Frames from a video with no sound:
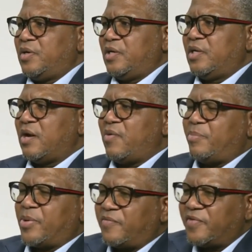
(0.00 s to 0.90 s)
in our
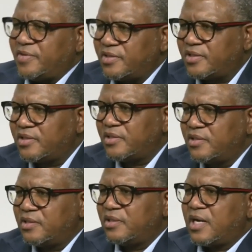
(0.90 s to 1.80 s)
province,
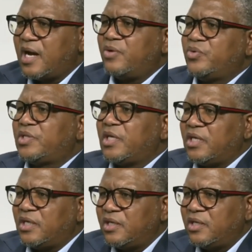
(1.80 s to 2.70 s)

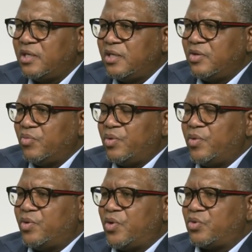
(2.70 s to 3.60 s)
Gauteng, we
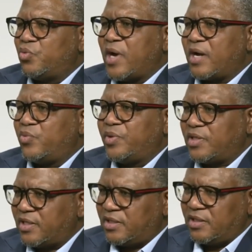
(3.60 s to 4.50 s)
will not work with
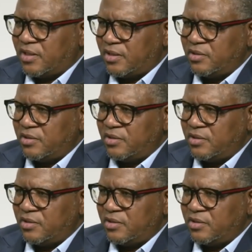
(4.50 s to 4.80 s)
the DA.